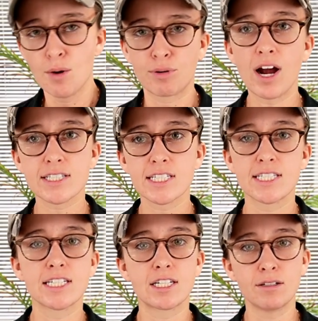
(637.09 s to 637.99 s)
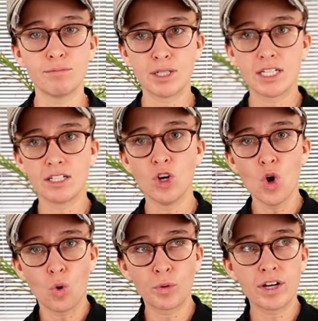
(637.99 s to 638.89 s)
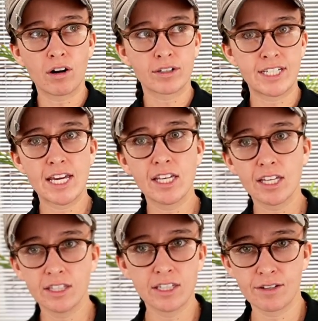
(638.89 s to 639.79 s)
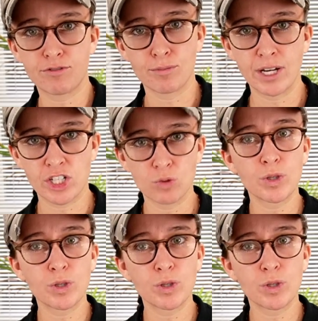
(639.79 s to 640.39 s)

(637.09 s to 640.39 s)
Processing can mean we are taking in the information,